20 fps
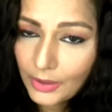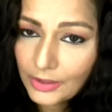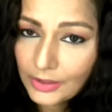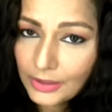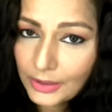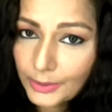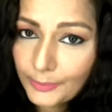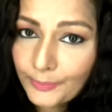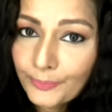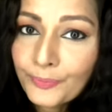
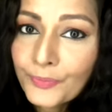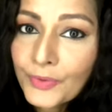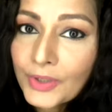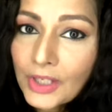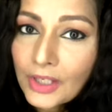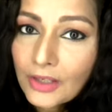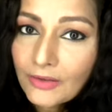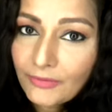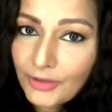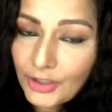the
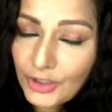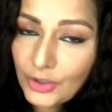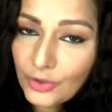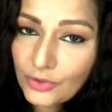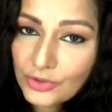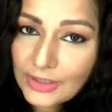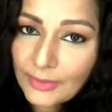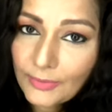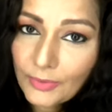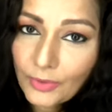
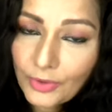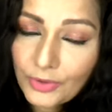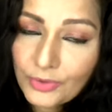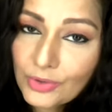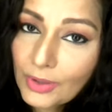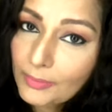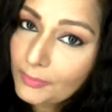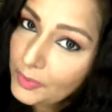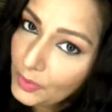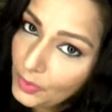videos I'm going
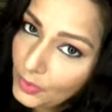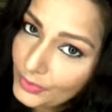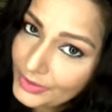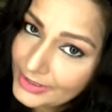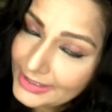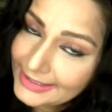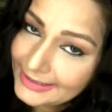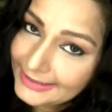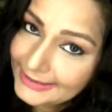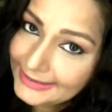to
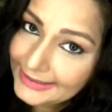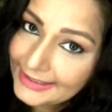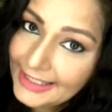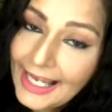upload.